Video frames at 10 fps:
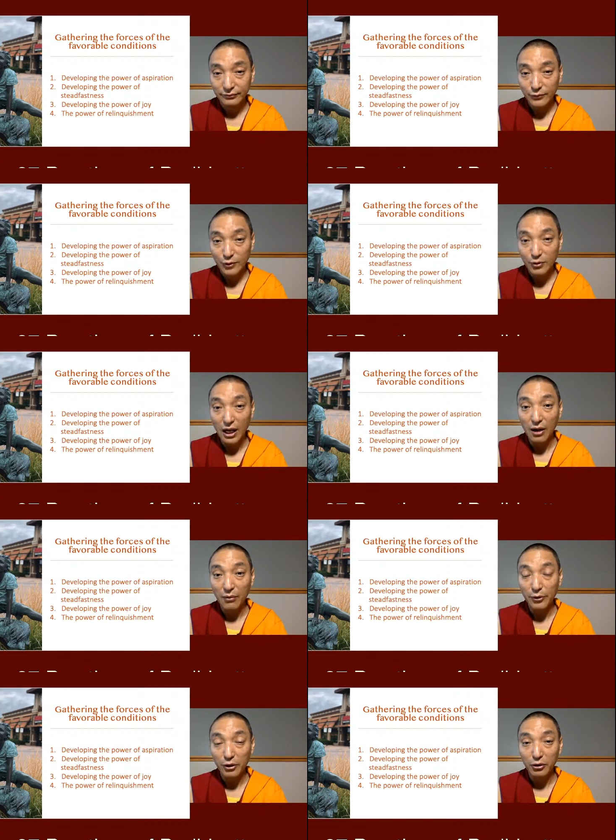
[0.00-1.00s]
So
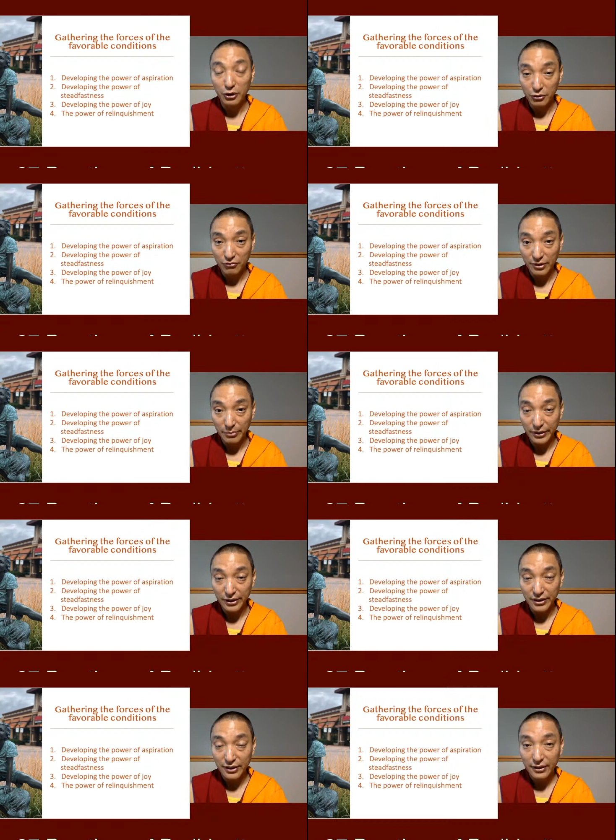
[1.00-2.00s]
I'm not going to
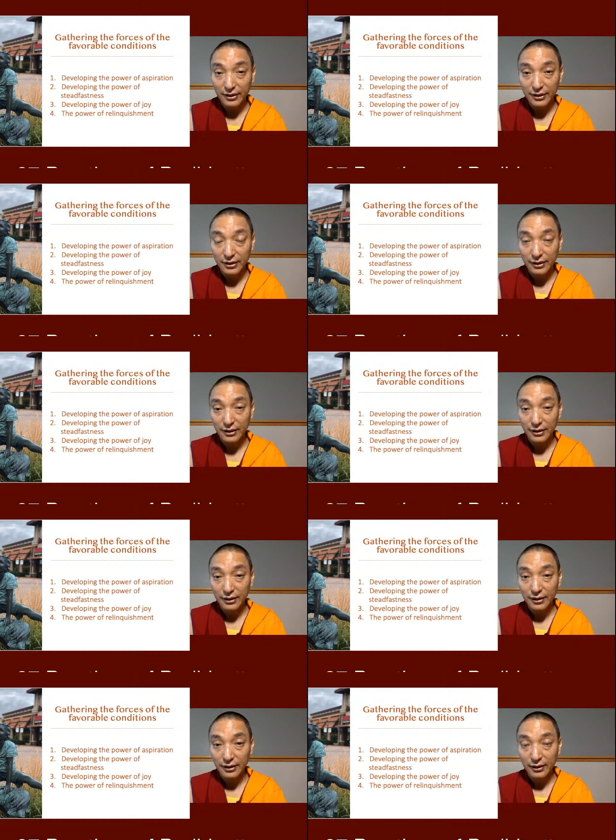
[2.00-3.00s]
repeat
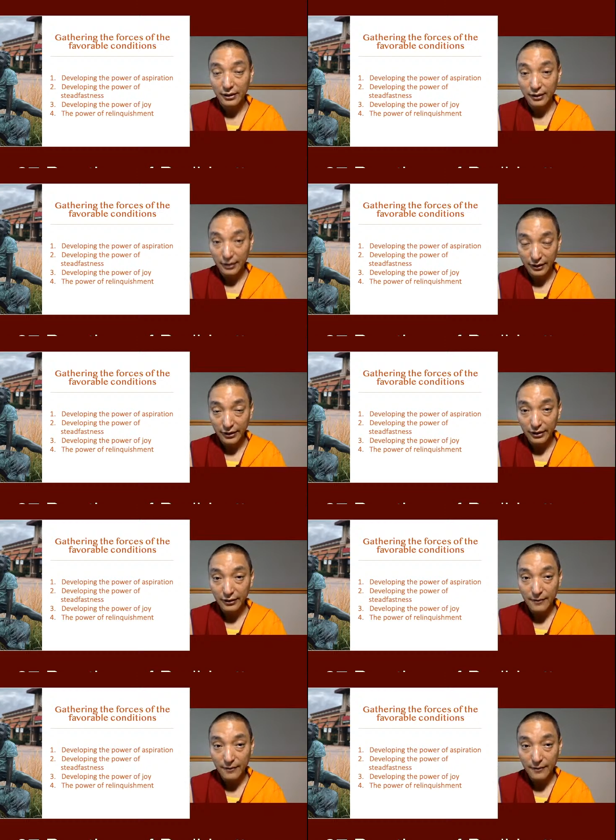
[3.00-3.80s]
here.